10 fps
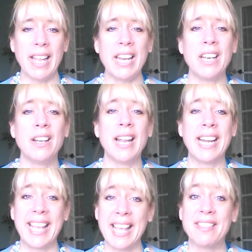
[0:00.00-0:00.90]
And
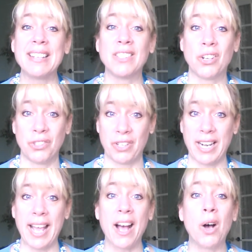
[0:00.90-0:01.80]
again, that's also
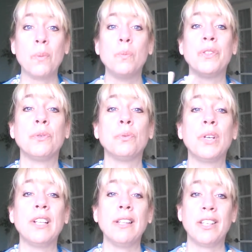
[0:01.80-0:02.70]
going to help
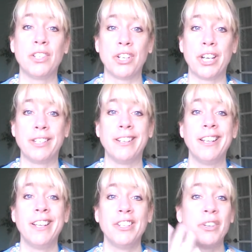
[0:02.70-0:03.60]
really good,
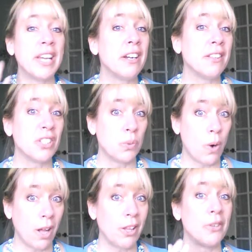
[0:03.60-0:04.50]
you'll hear the
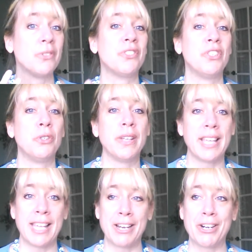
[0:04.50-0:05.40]
swallows, you'll
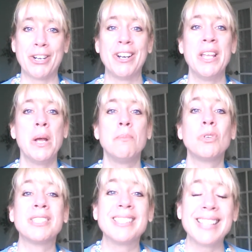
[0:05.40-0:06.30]
hear
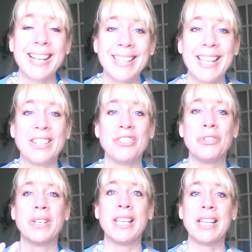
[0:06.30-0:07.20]
more sucking,
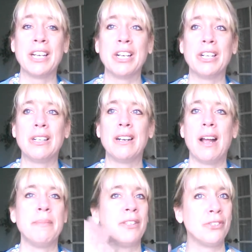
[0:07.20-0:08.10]
you'll
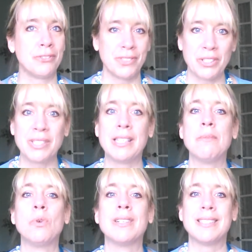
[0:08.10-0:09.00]
see
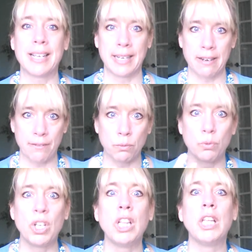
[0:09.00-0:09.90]
more sucking of the
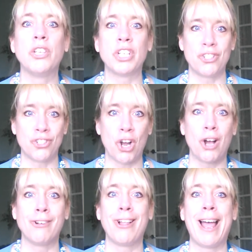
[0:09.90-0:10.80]
really good
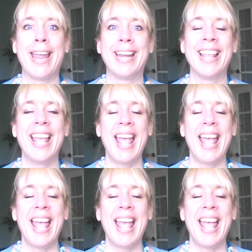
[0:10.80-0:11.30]
jaw glide.